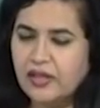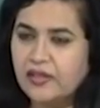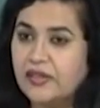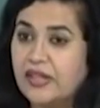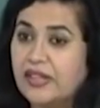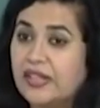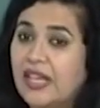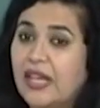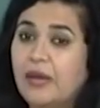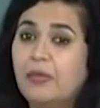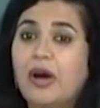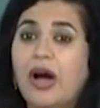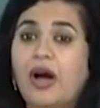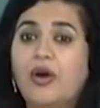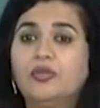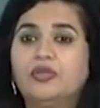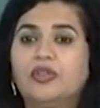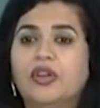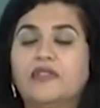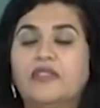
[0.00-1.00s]
They came
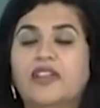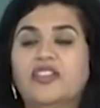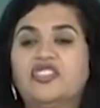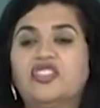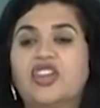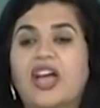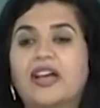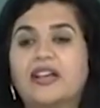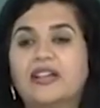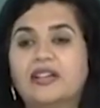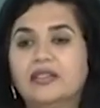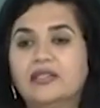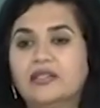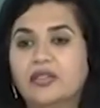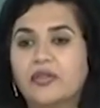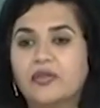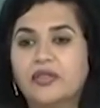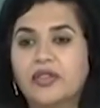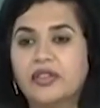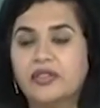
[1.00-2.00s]
out of the shackles
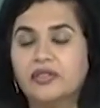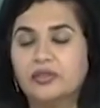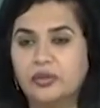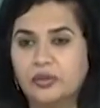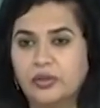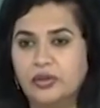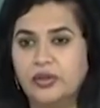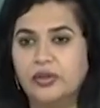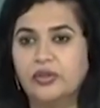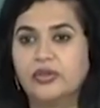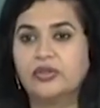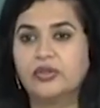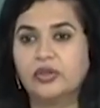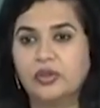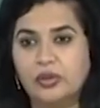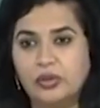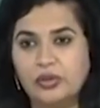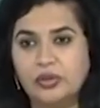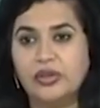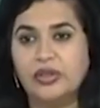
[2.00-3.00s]
of the studio,
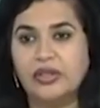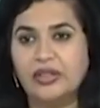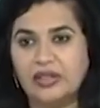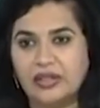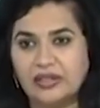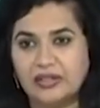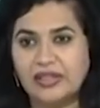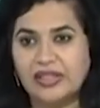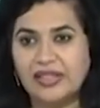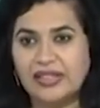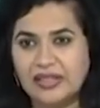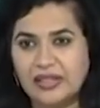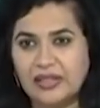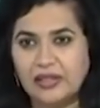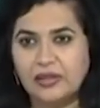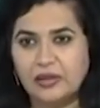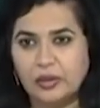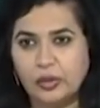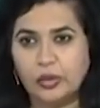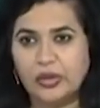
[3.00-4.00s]
so real
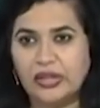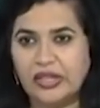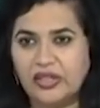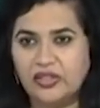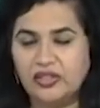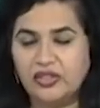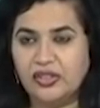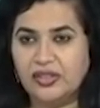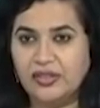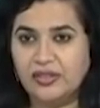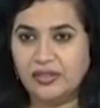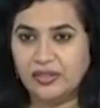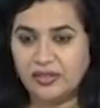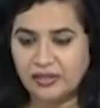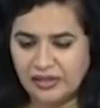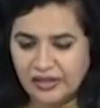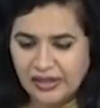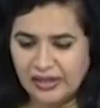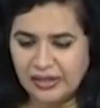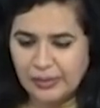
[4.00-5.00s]
locations,
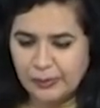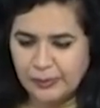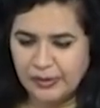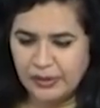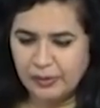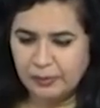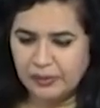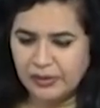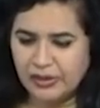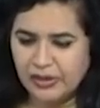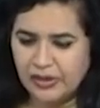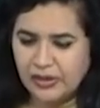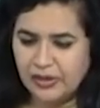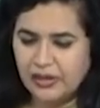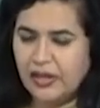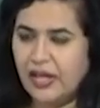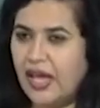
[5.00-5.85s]
real people,